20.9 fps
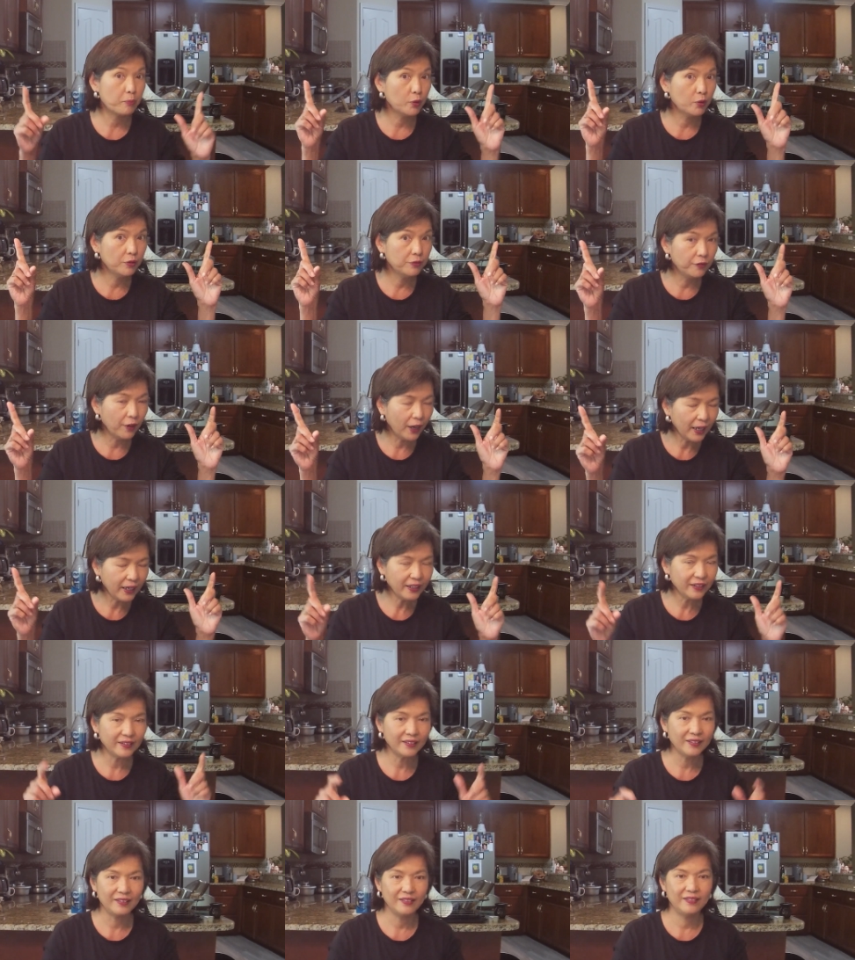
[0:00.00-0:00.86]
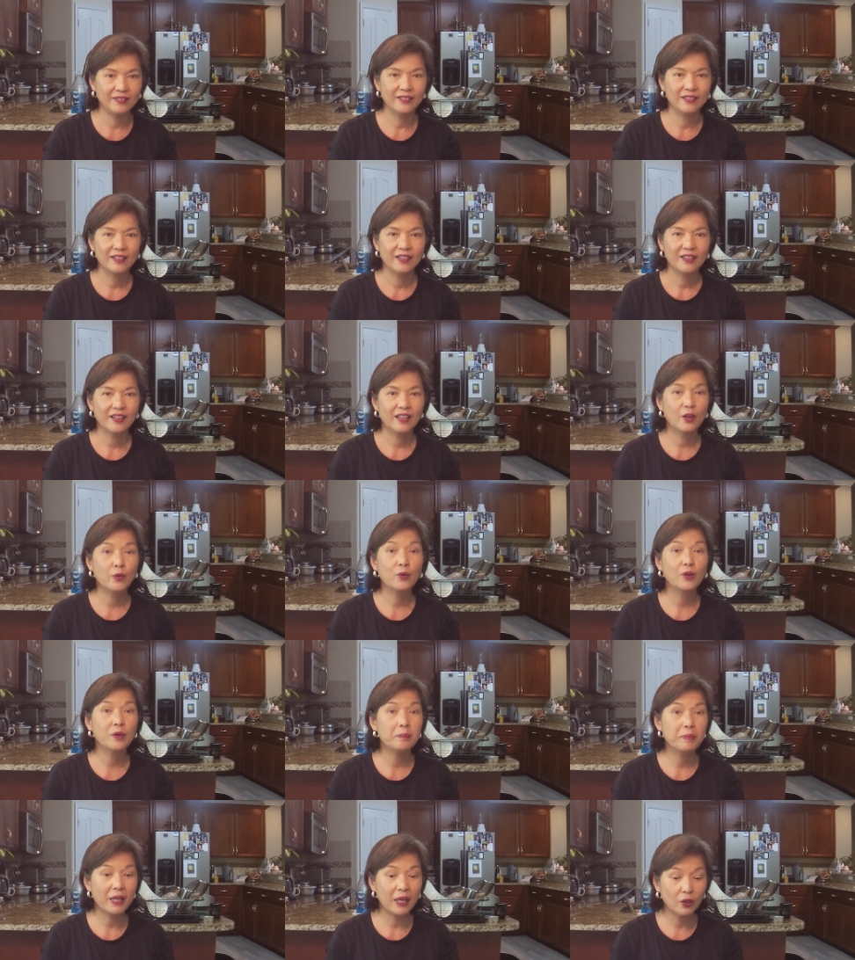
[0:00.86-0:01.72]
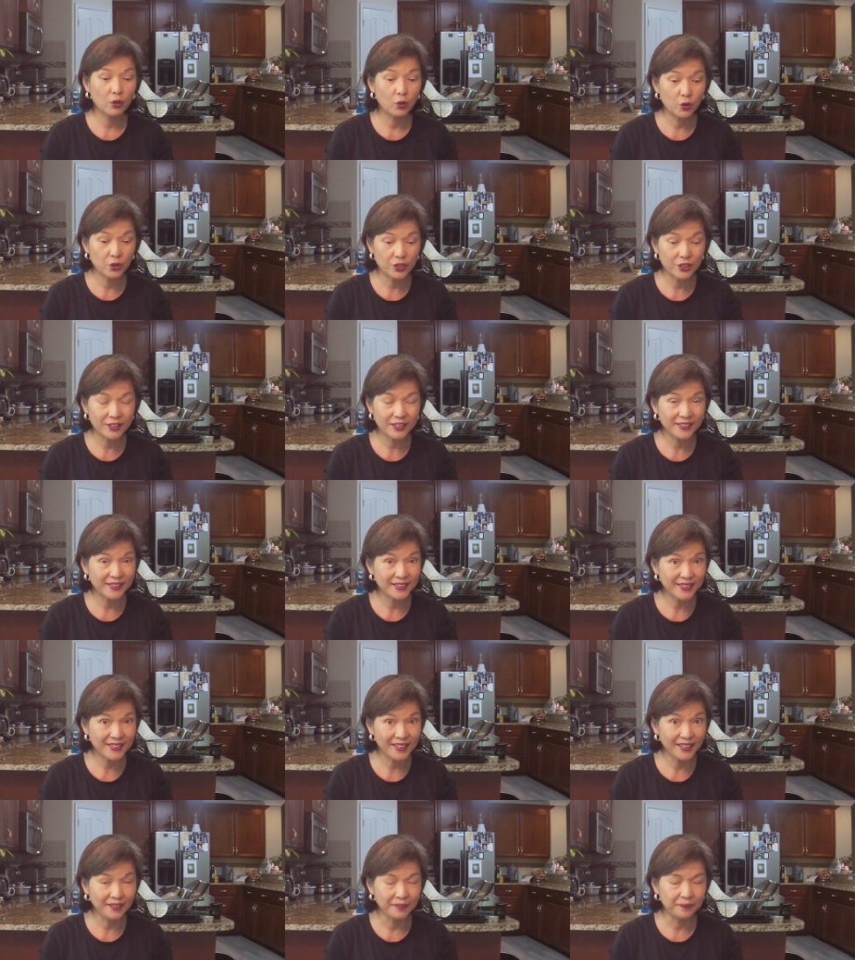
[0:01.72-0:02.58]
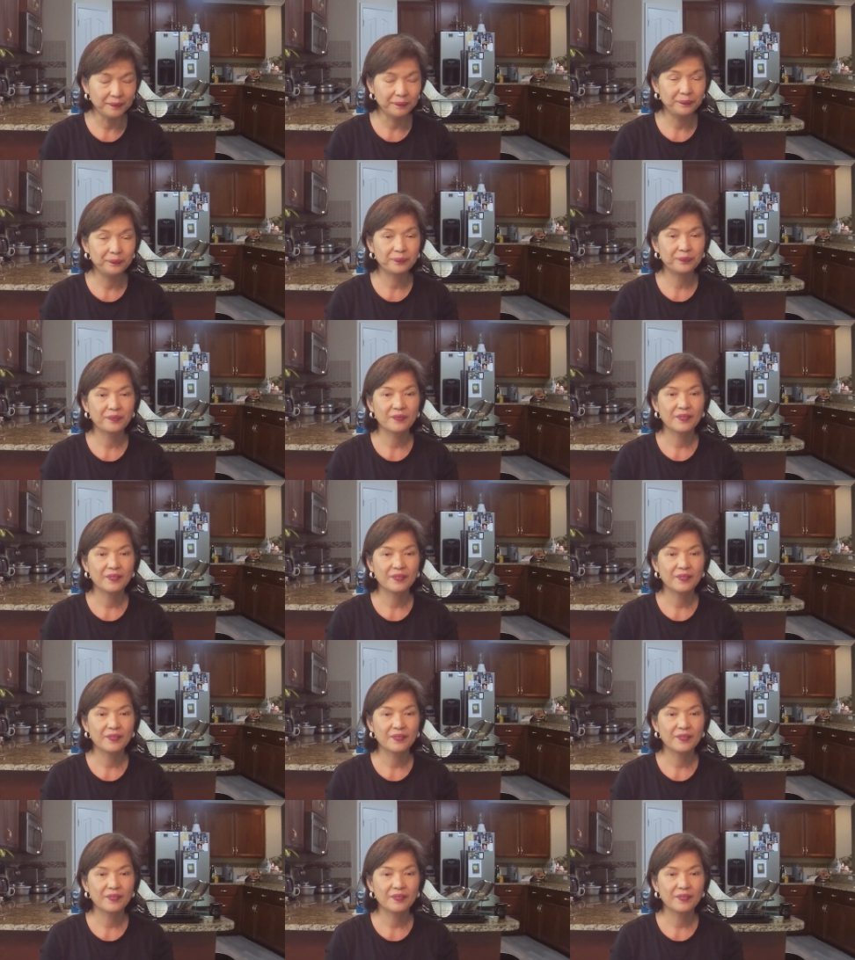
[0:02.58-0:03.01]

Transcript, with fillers: provided he will be a good citizen.